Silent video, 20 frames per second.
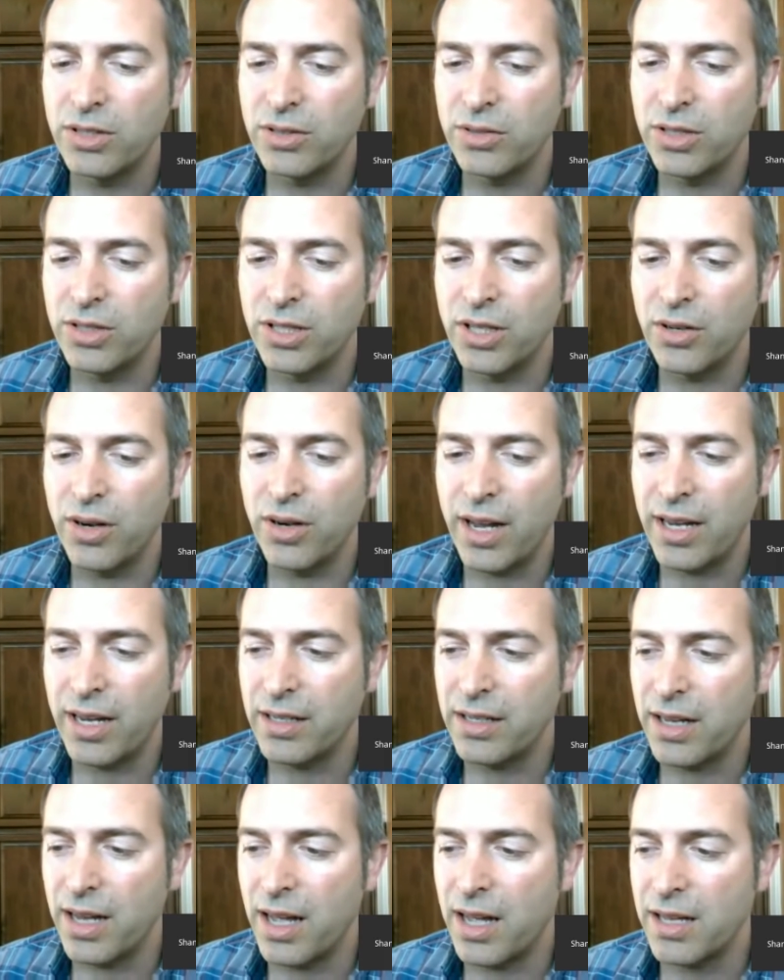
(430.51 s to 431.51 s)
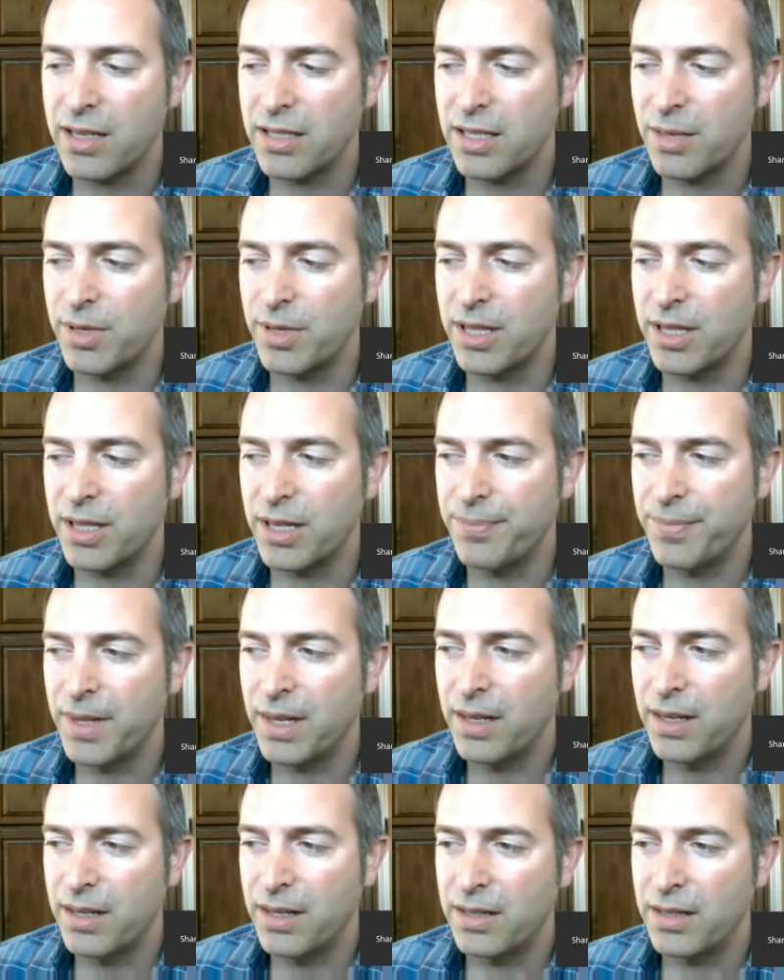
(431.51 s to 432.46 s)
to curate some of the